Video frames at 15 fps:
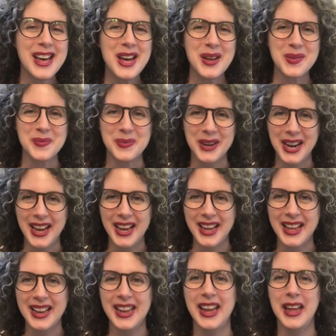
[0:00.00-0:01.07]

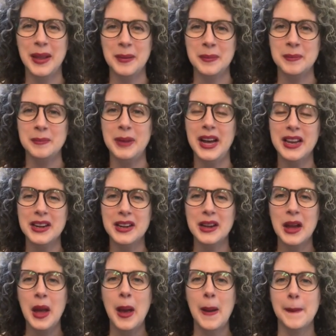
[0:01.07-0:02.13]
Bread and butter,
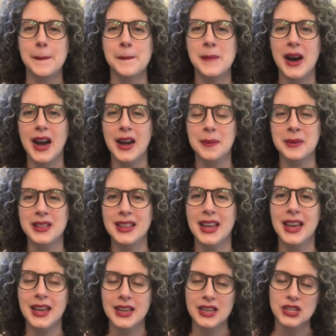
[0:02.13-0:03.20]

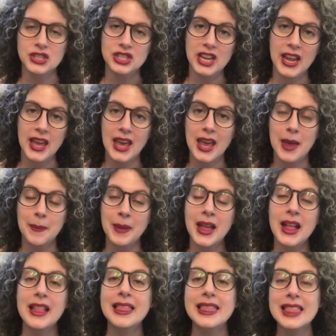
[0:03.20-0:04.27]
marmalade and jam.
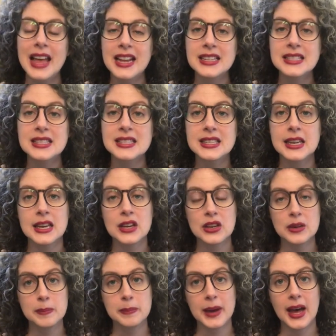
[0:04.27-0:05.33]
Let's say
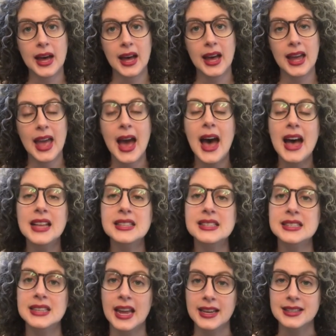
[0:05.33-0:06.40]
goodbye as
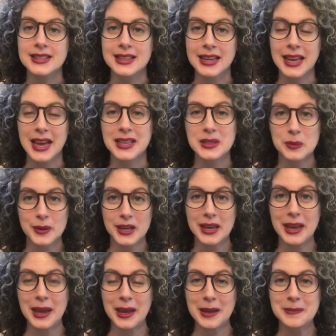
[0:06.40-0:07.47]
nicely as we
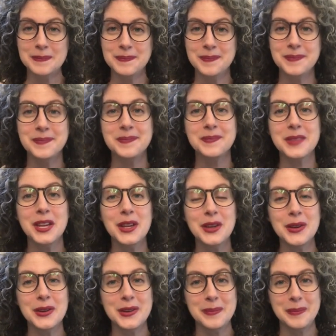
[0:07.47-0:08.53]
can.
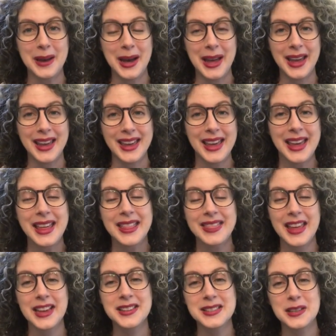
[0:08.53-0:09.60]
Goodbye.
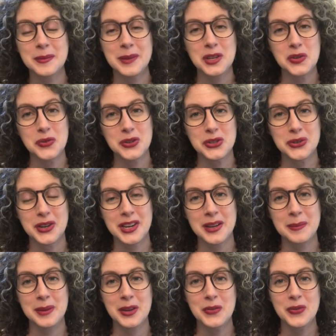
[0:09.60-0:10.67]
Thanks so much for joining
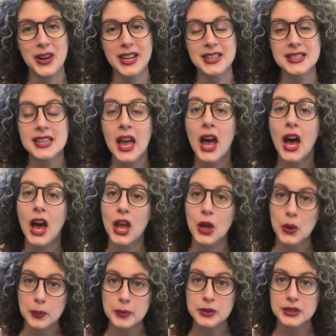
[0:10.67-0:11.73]
me, friends. I
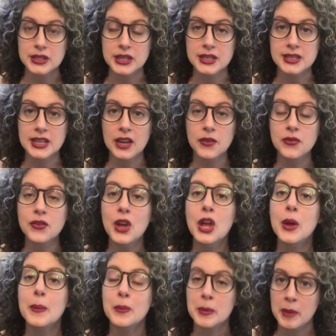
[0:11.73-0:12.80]
hope you stay safe.
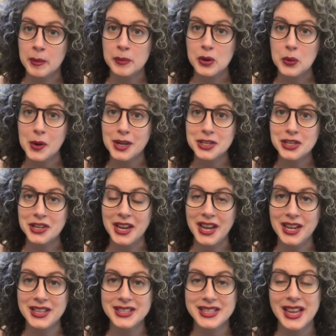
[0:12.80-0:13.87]
Remember to wash your
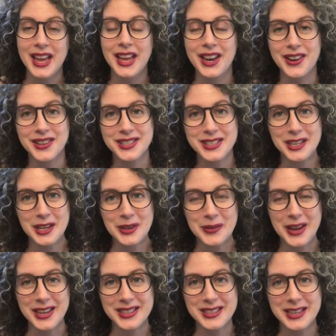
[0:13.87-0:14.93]
hands, and I'll see you
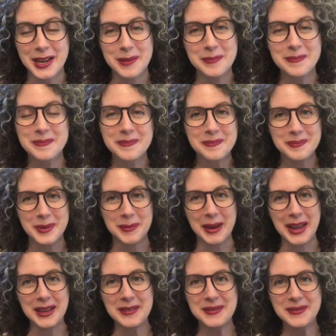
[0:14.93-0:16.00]
next time. Bye-bye.